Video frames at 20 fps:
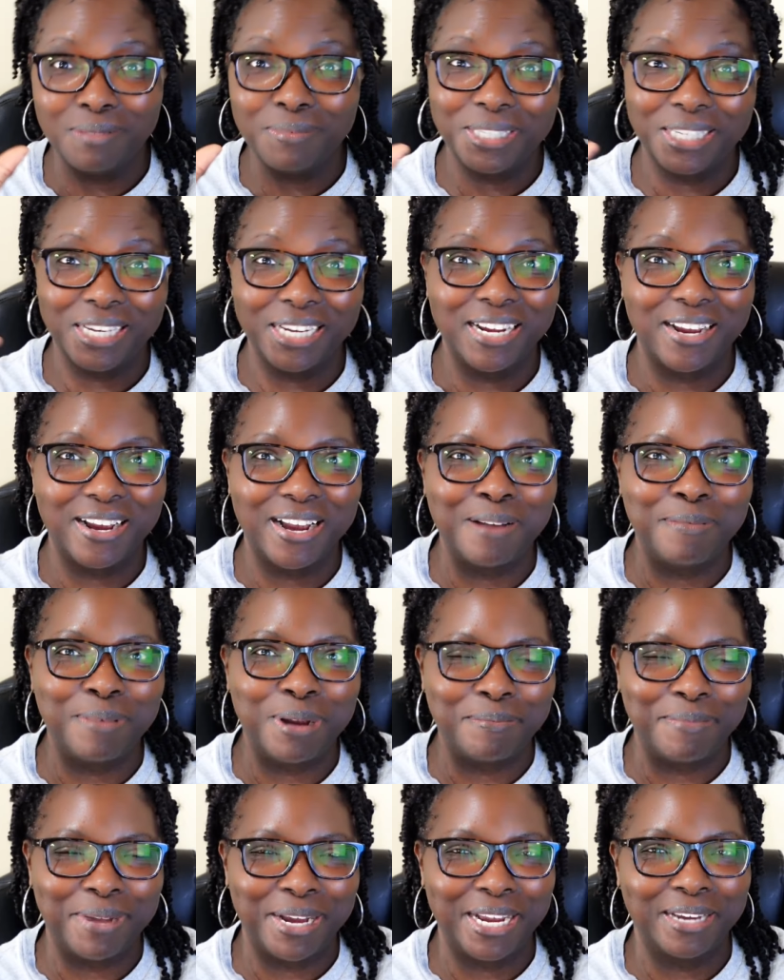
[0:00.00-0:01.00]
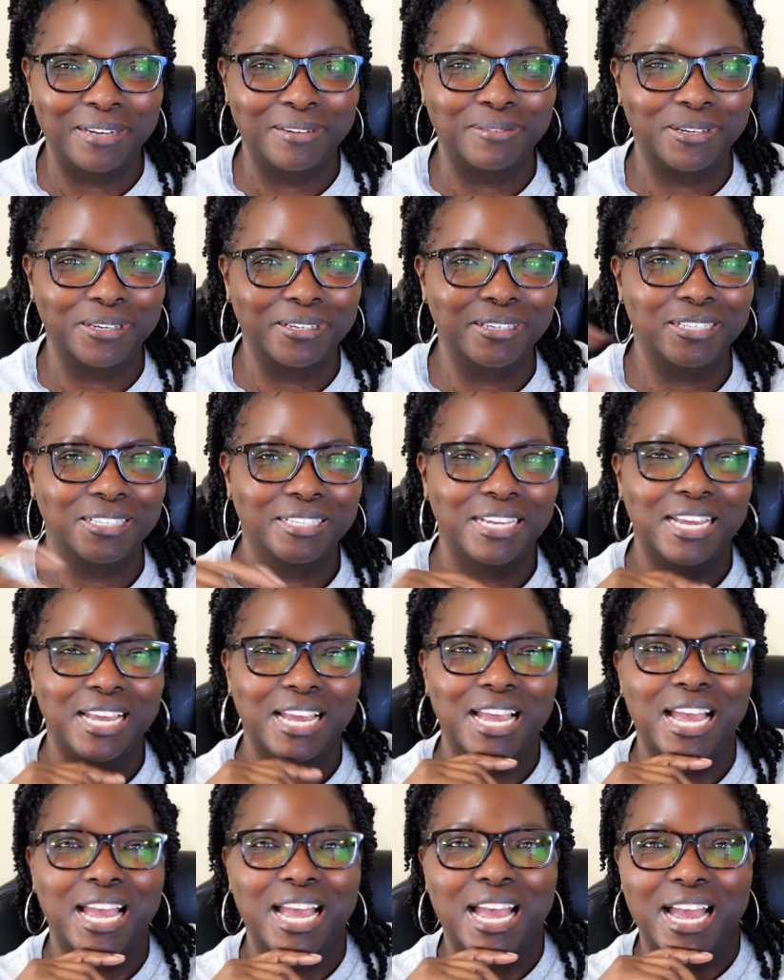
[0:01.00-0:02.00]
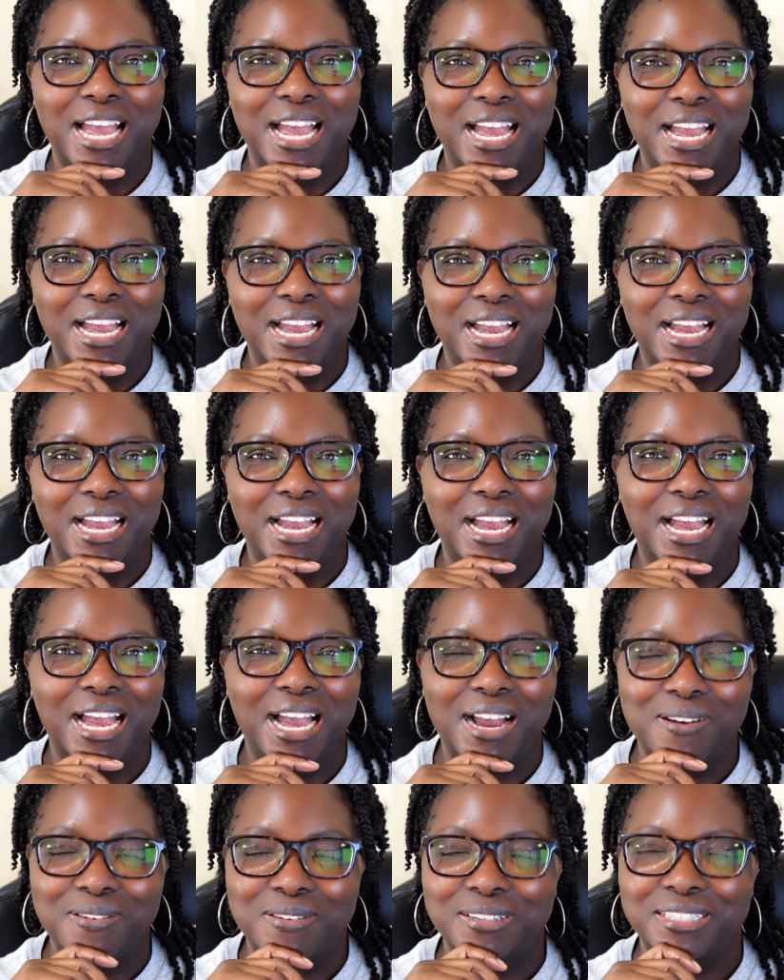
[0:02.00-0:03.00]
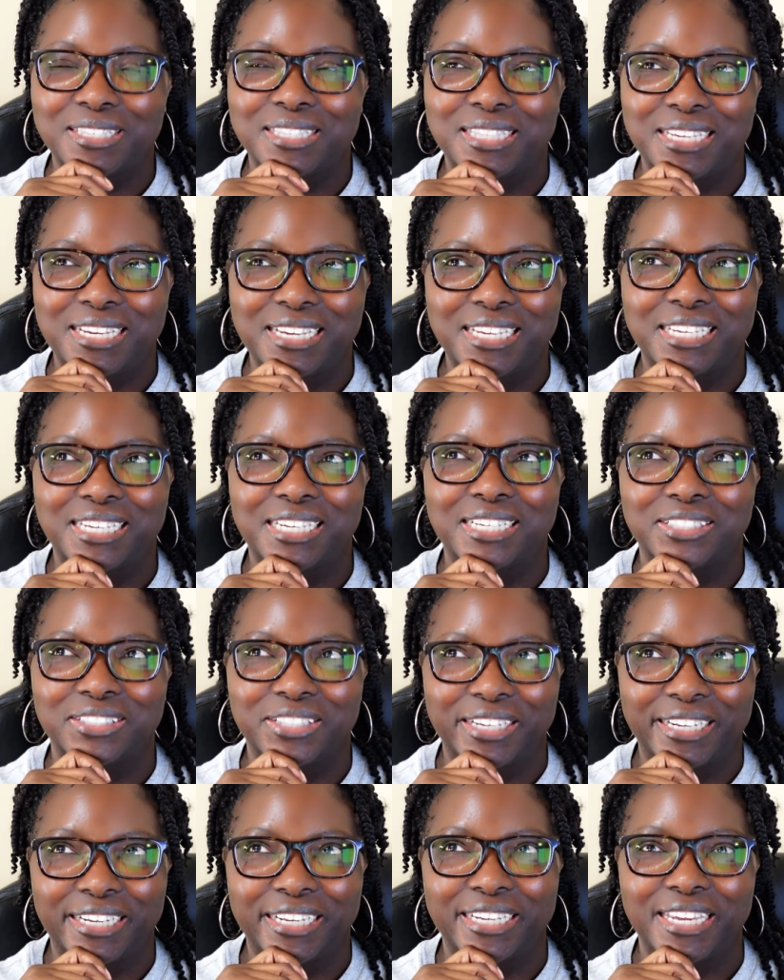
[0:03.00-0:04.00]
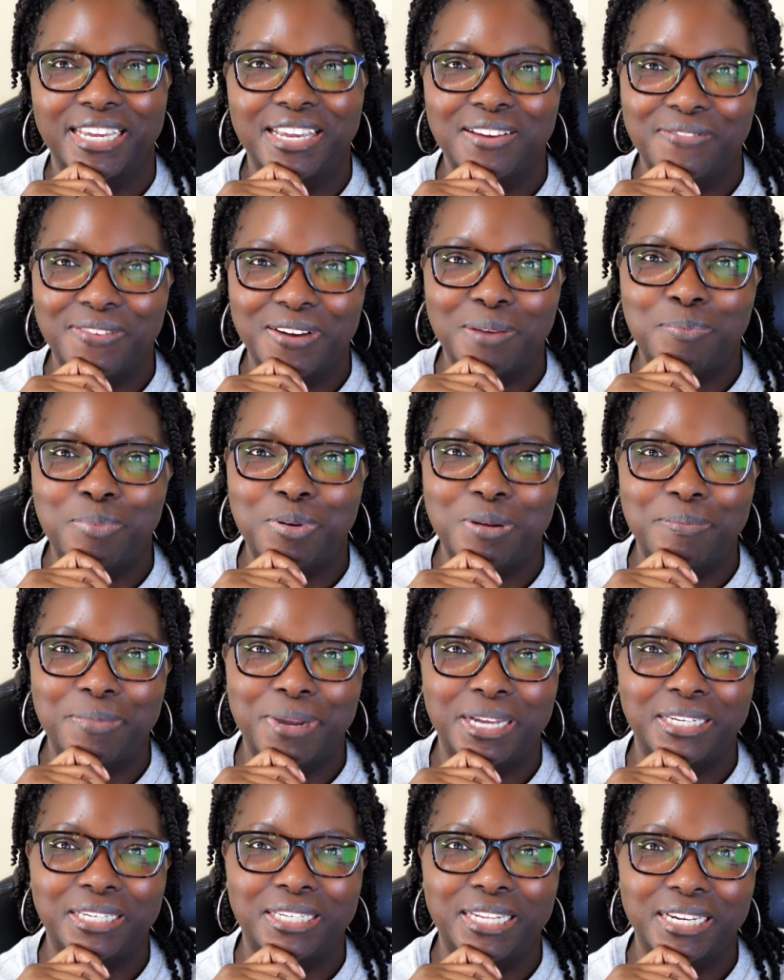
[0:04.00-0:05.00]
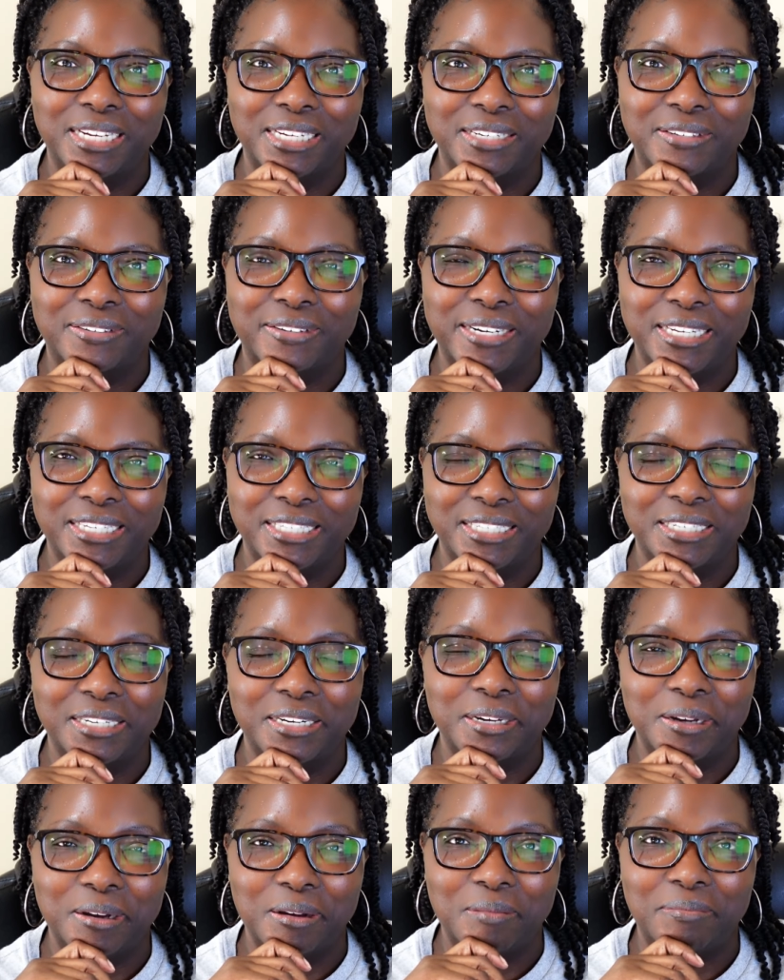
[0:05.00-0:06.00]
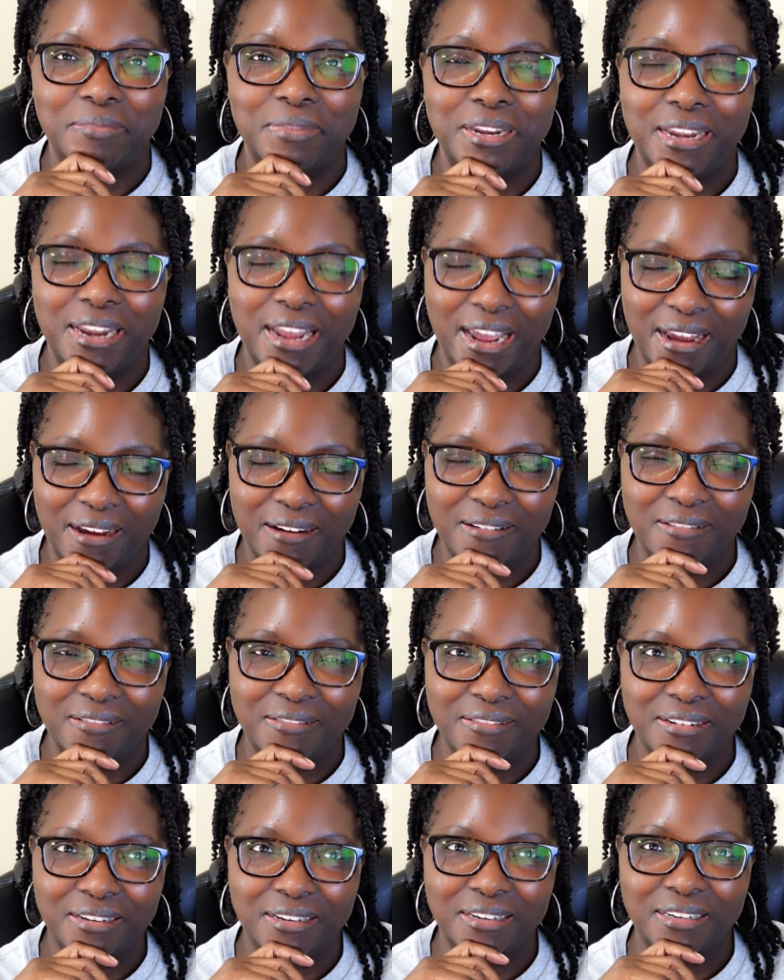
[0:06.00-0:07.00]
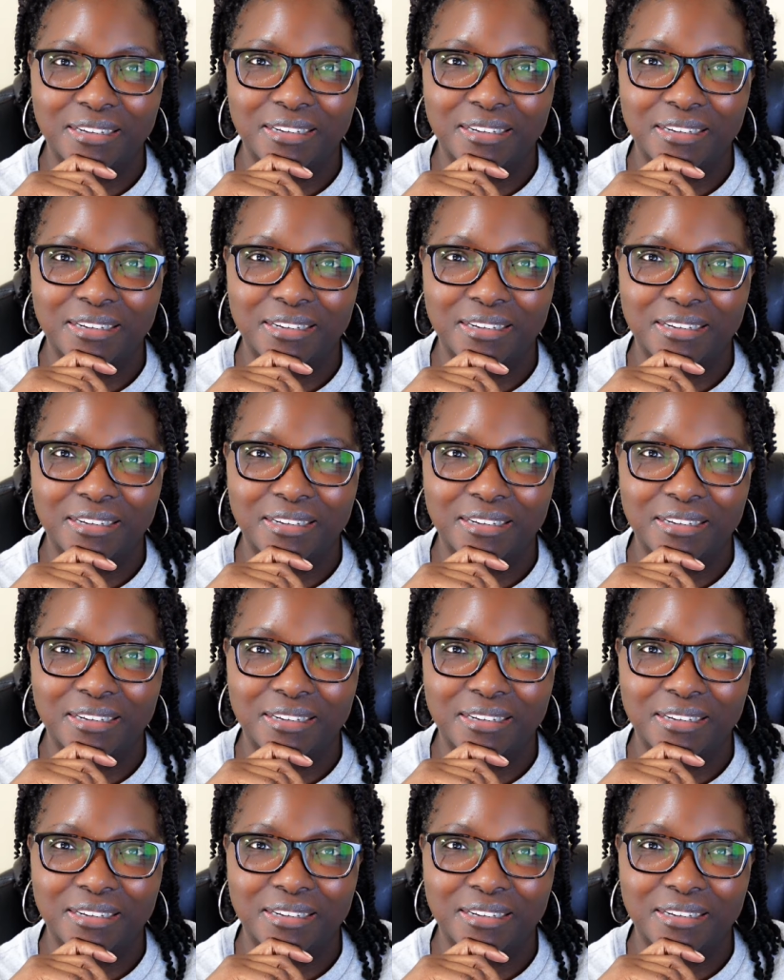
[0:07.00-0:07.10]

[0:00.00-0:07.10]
Let me tell y'all how my mind works. I was thinking like if I put my decoration up now,